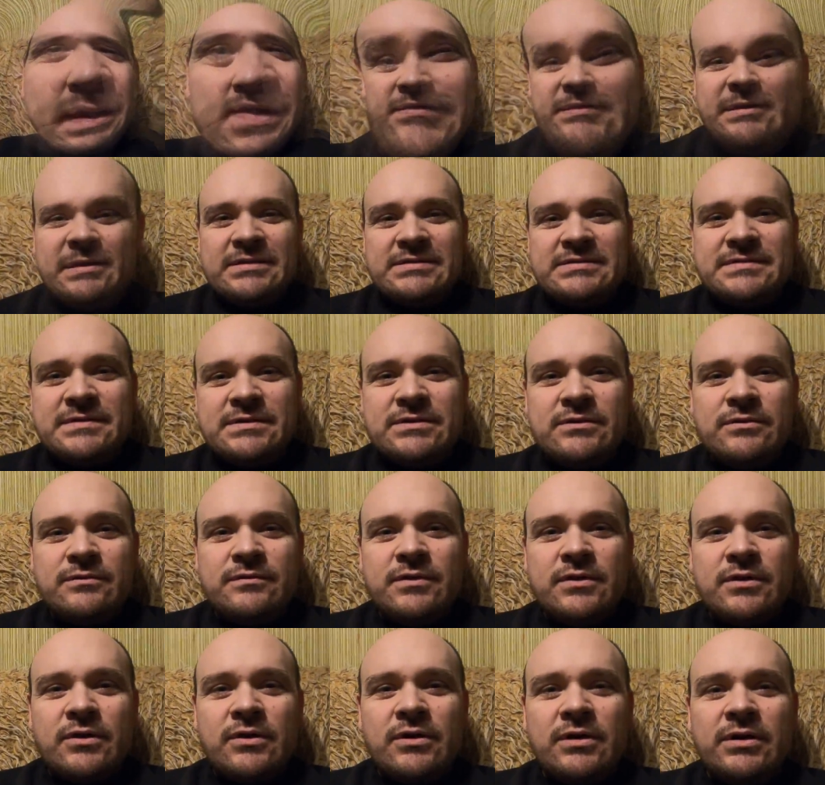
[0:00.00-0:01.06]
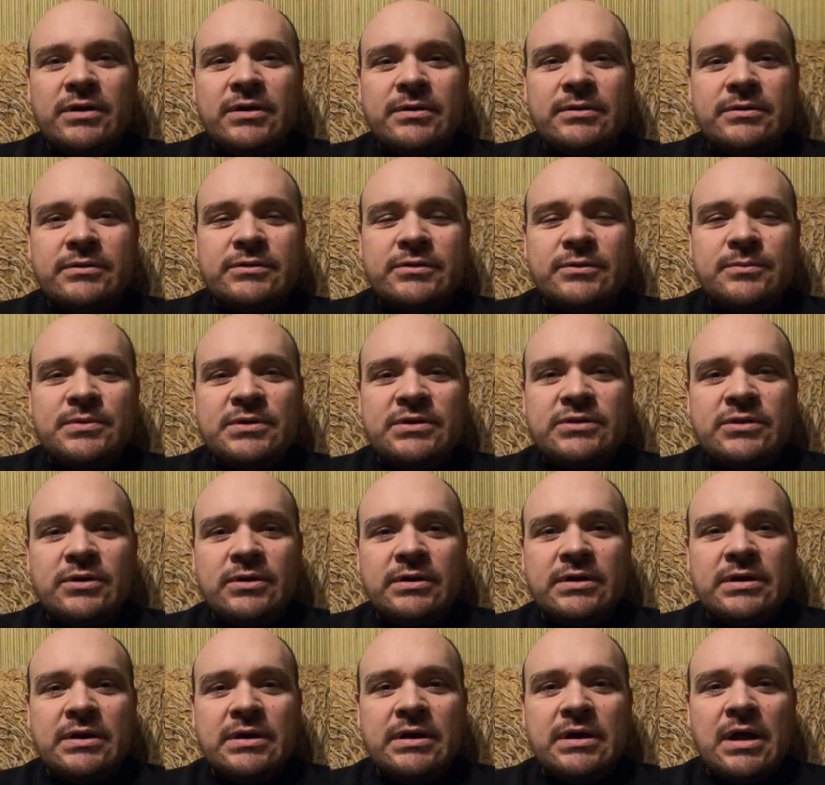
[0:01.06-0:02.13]
In this video we are going to be
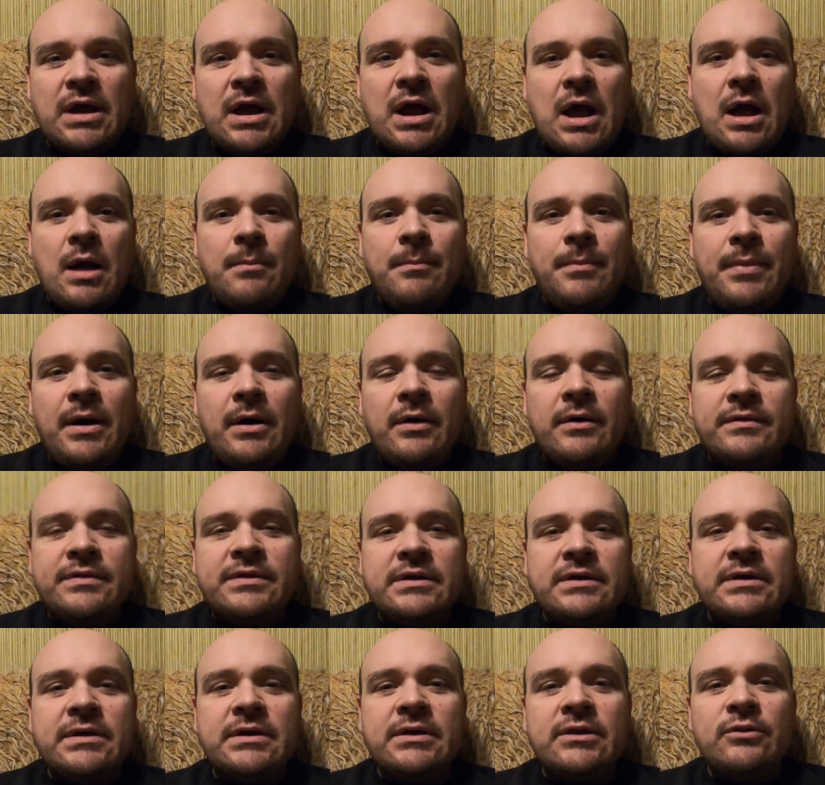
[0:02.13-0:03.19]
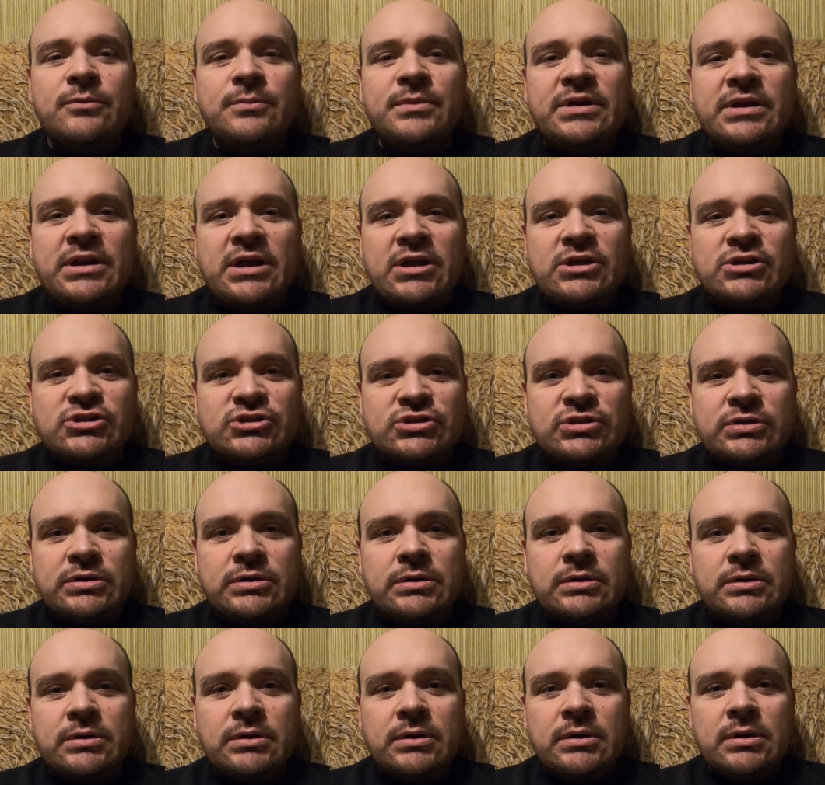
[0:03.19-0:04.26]
talking about the
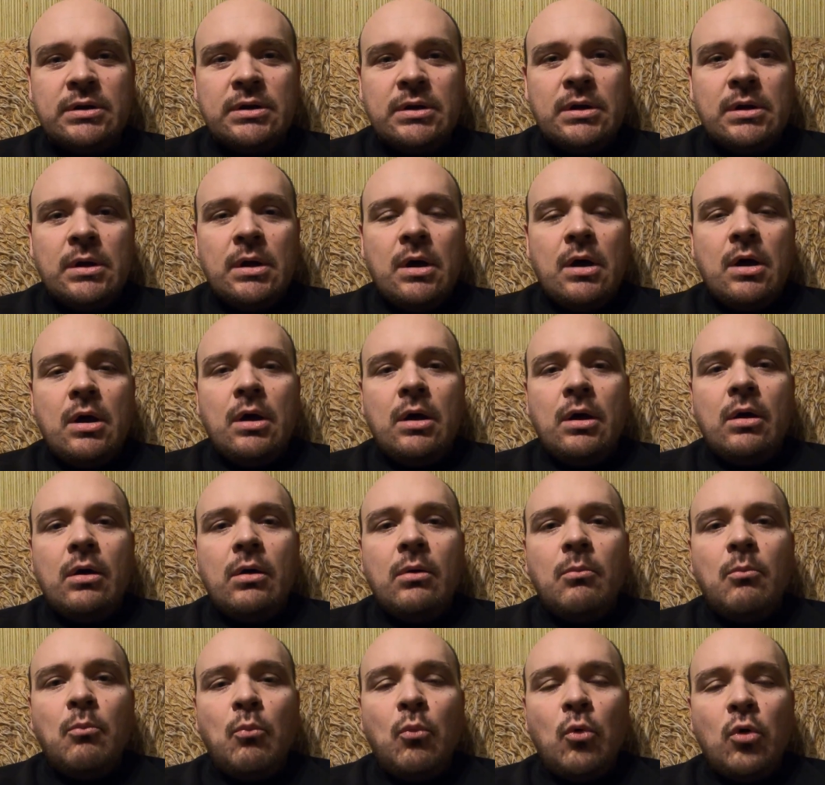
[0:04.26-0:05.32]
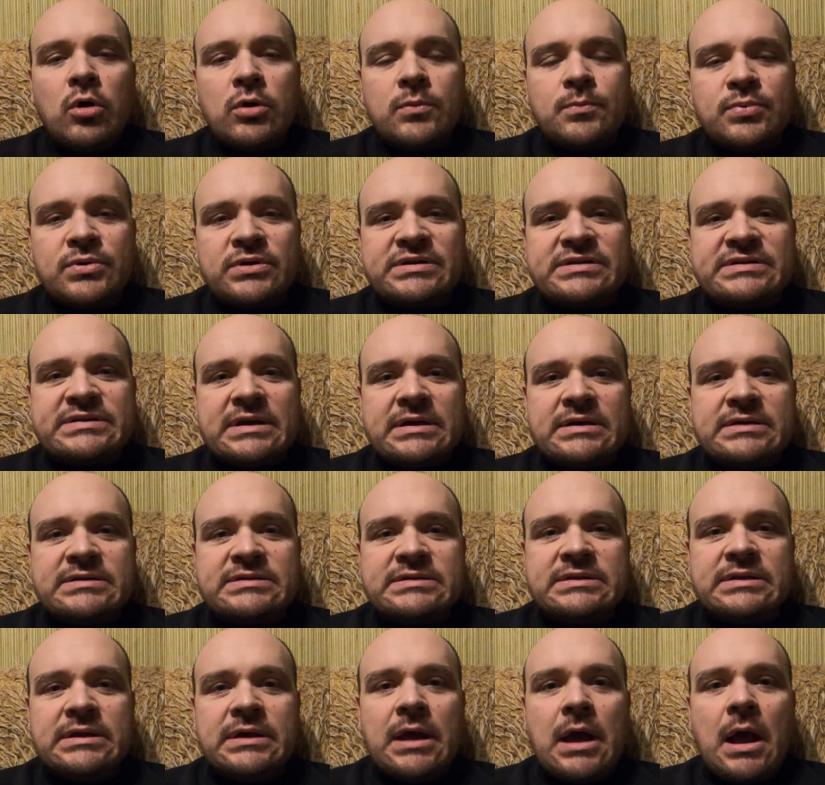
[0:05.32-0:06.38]
illumination. Uh, more
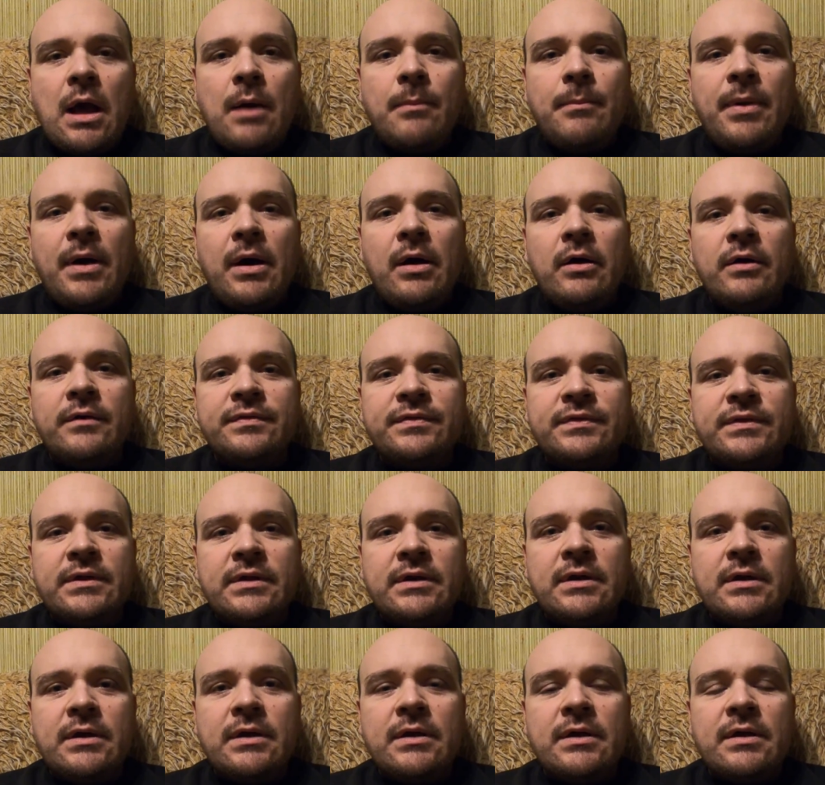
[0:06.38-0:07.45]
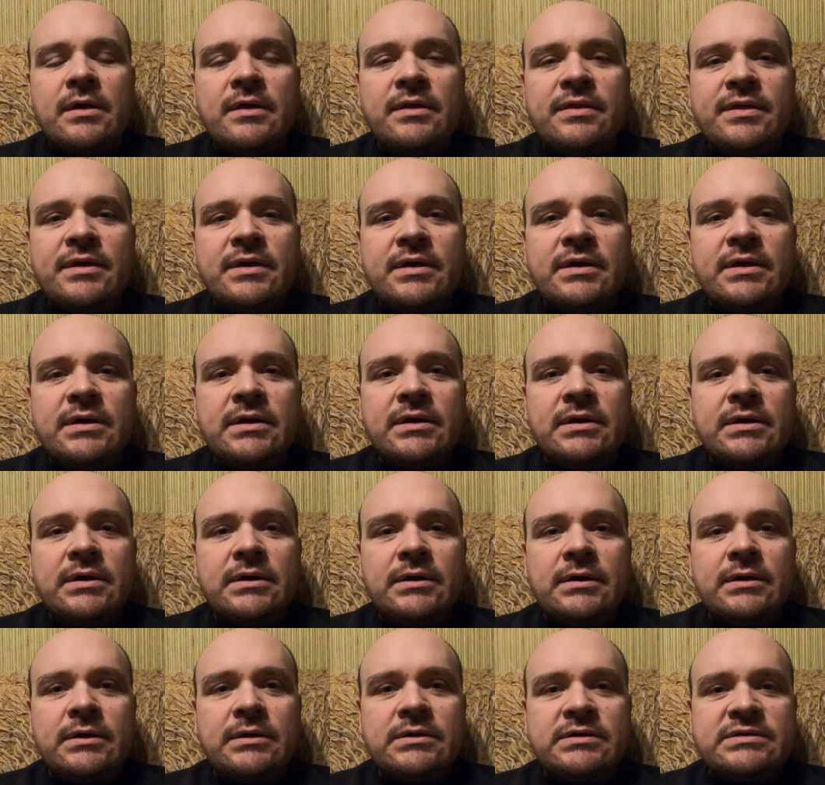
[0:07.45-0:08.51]
precisely about uh,
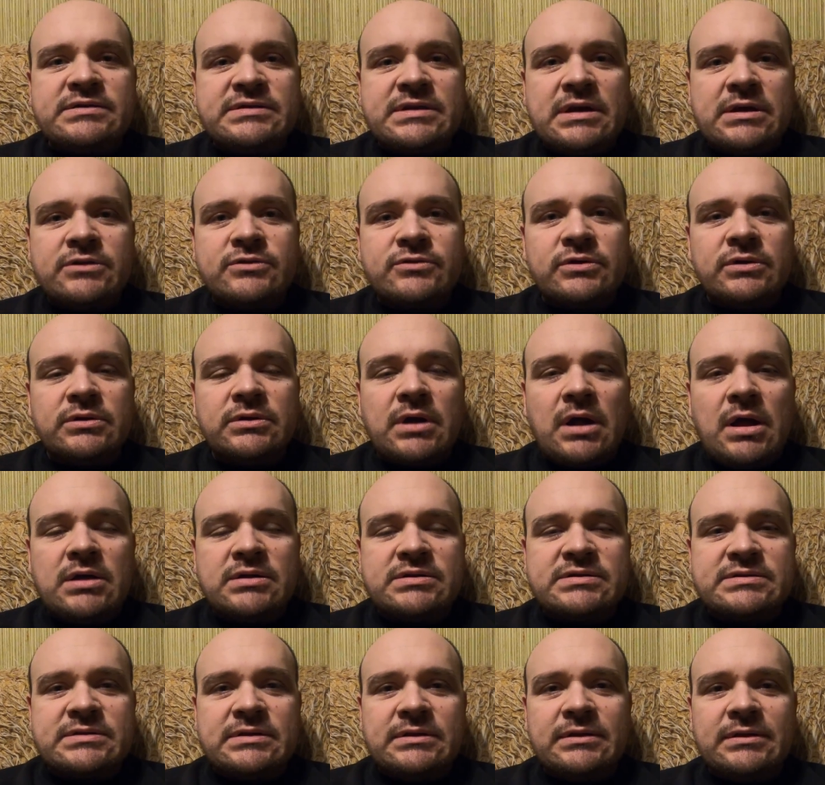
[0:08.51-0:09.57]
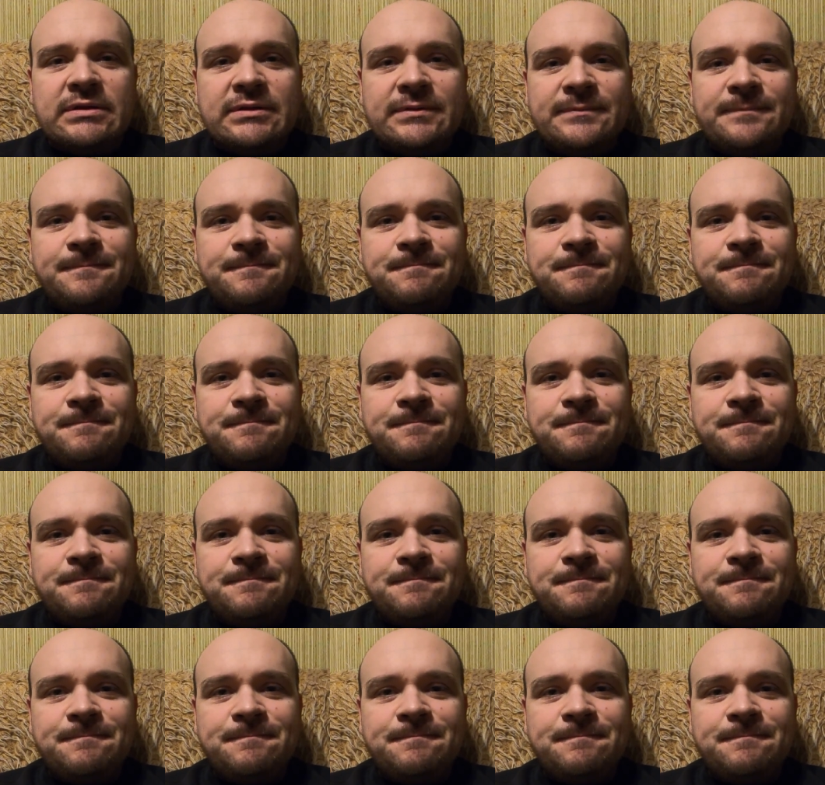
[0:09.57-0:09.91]
the central console.